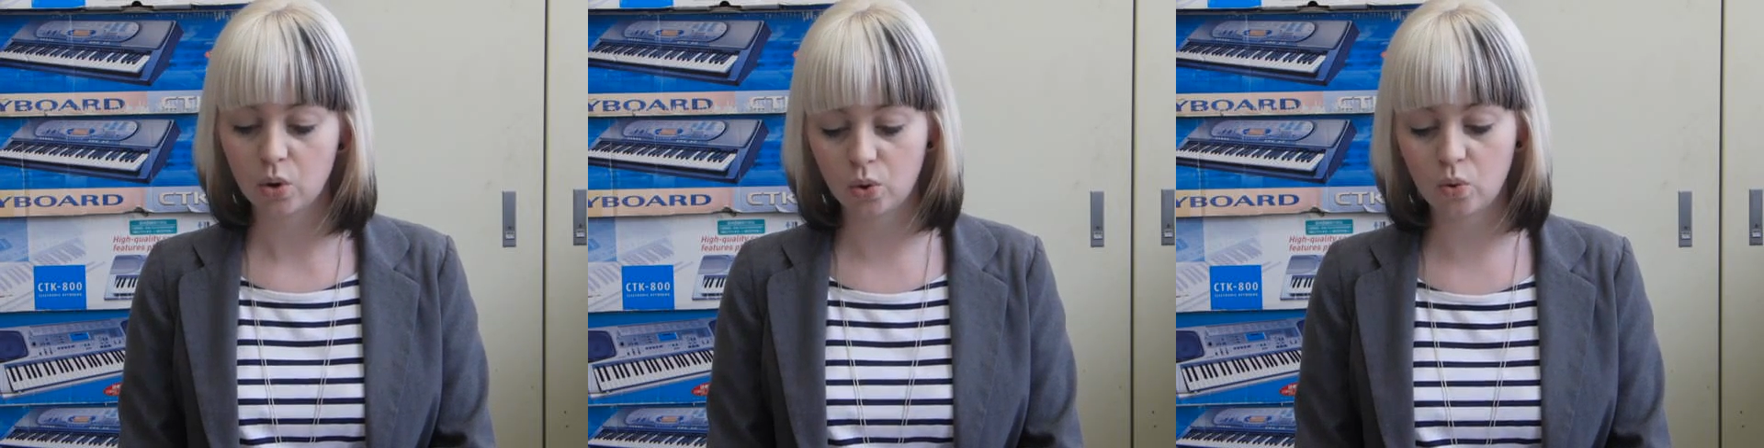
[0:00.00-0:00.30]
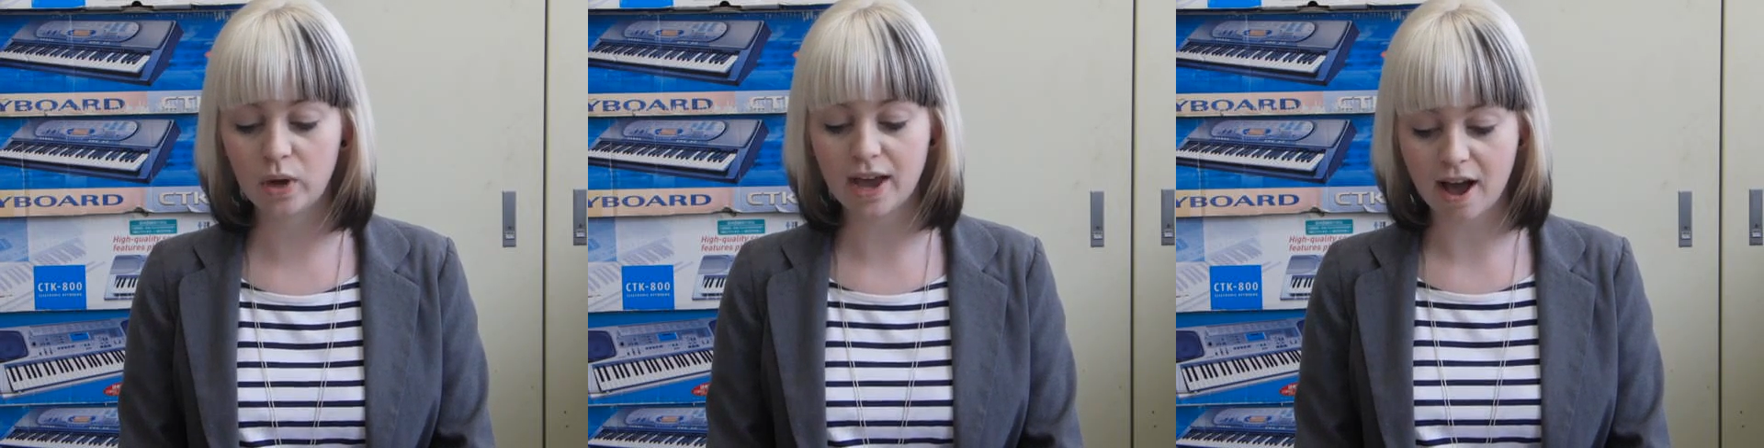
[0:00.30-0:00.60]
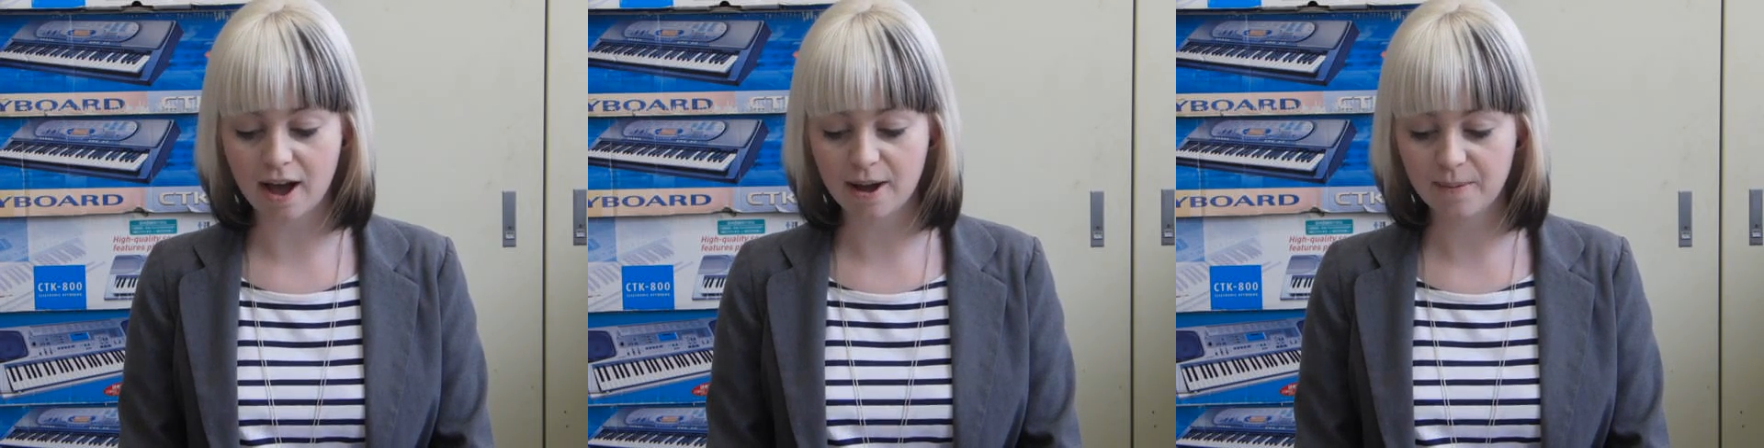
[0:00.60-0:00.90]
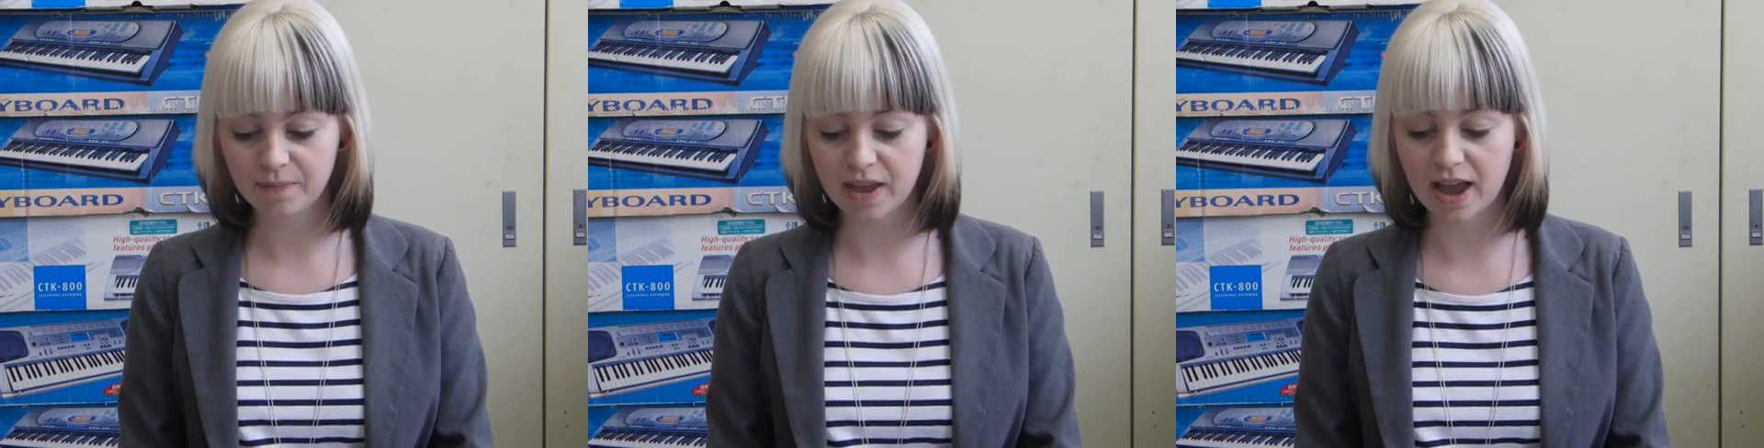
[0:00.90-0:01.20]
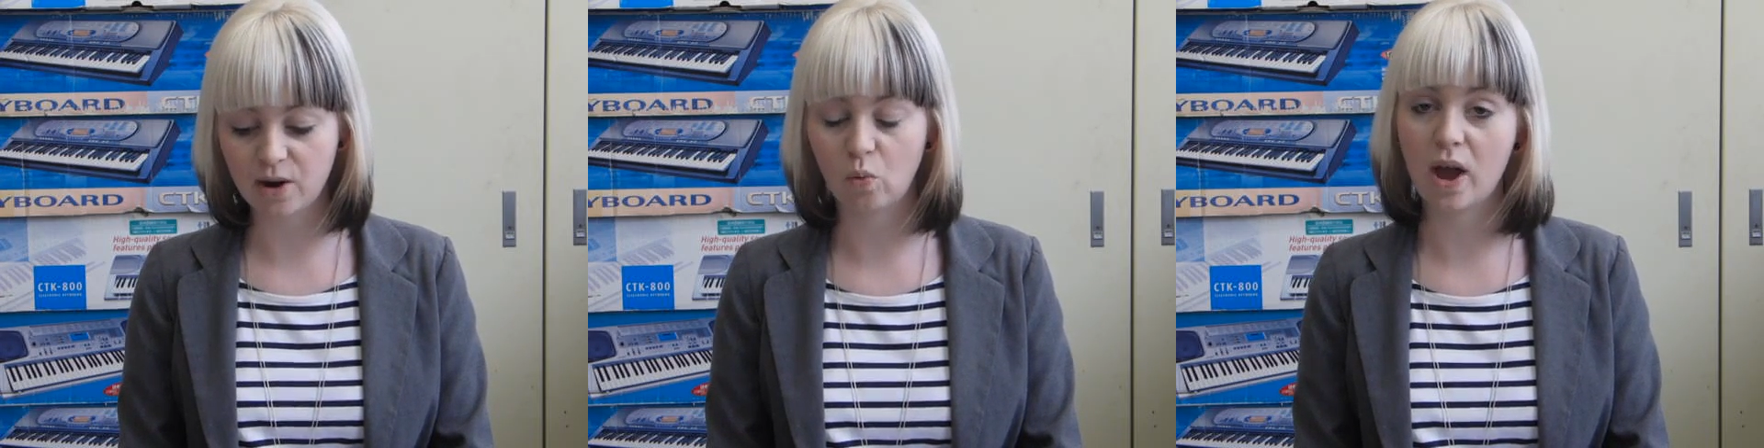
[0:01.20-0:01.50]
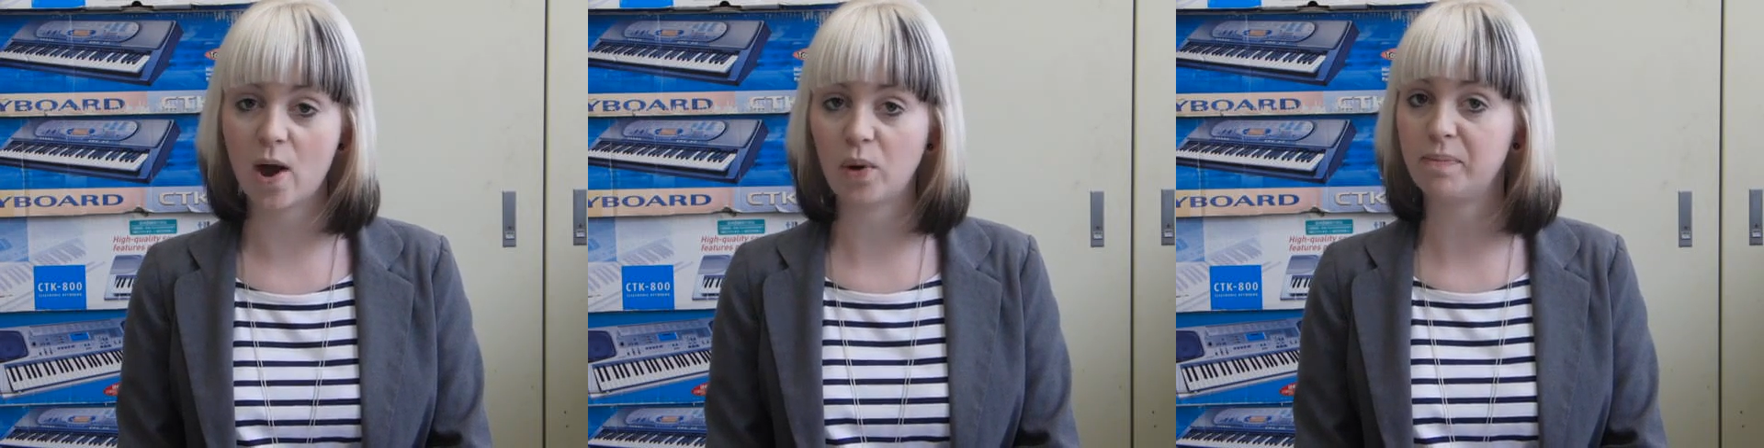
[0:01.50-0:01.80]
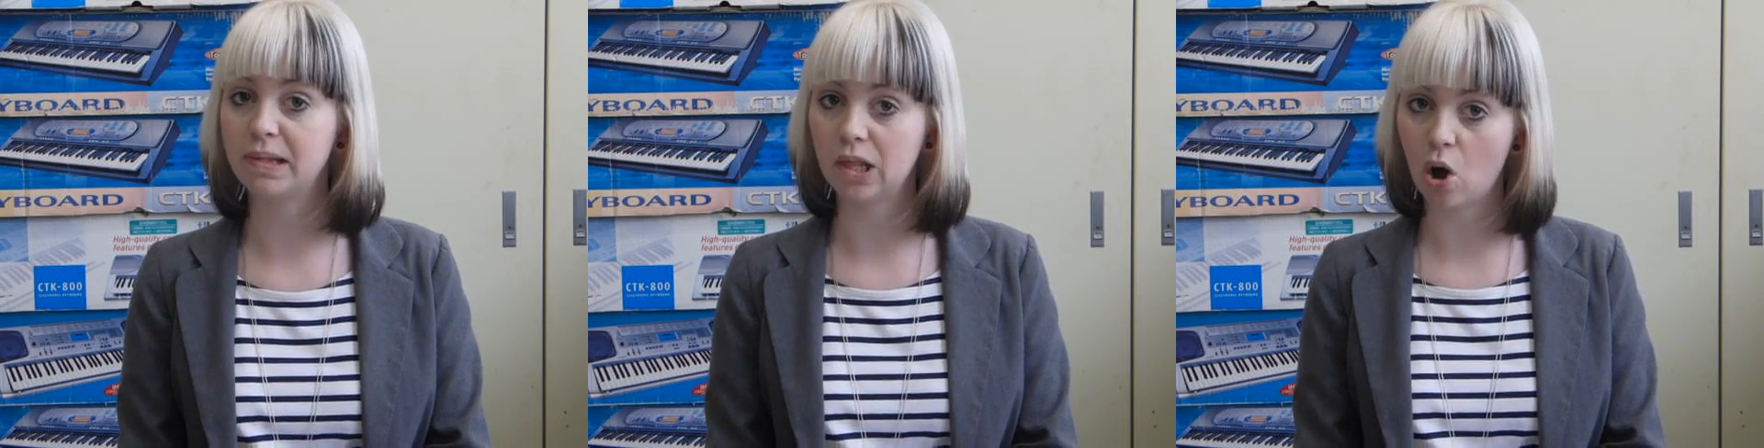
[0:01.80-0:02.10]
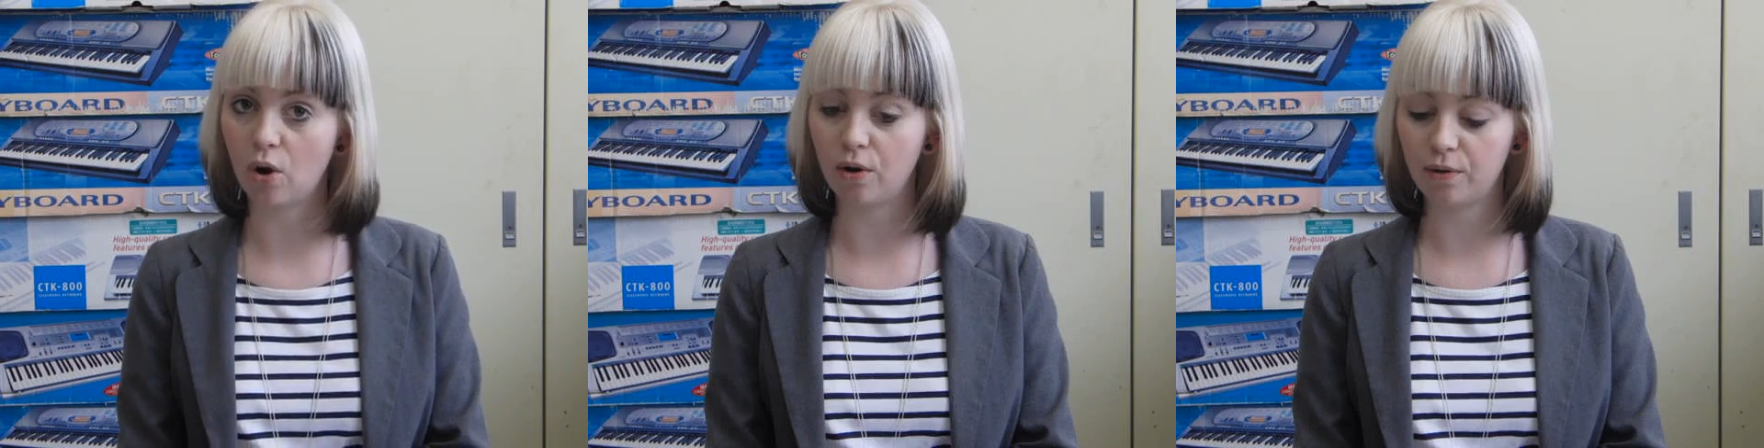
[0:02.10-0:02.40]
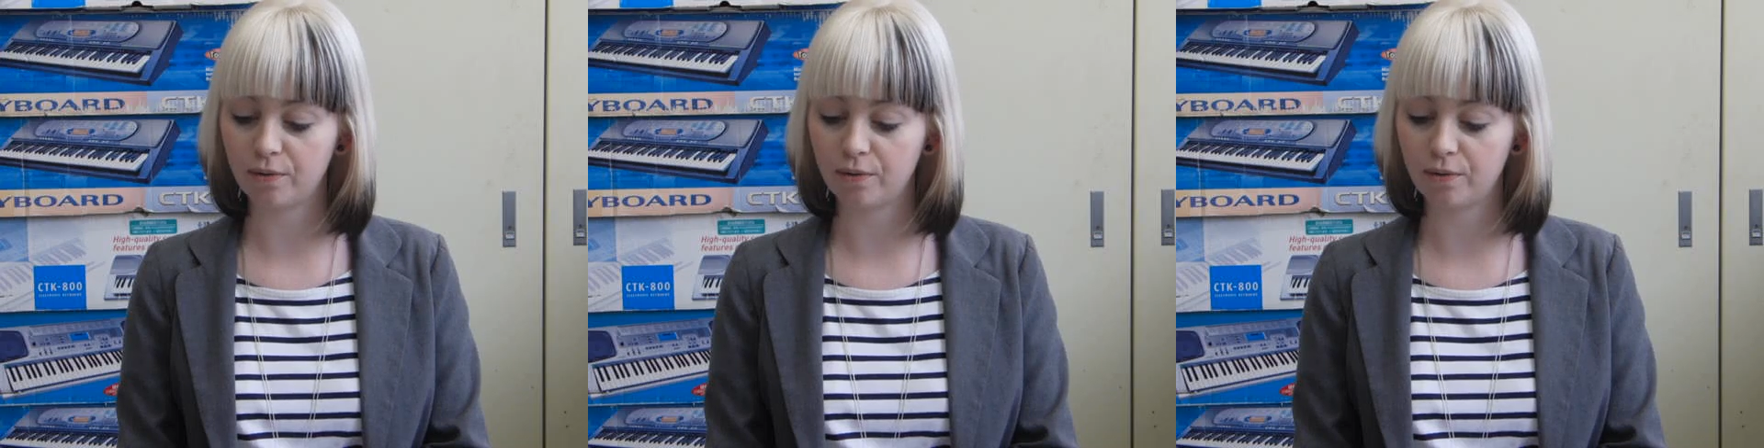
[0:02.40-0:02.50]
who we are and where we belong.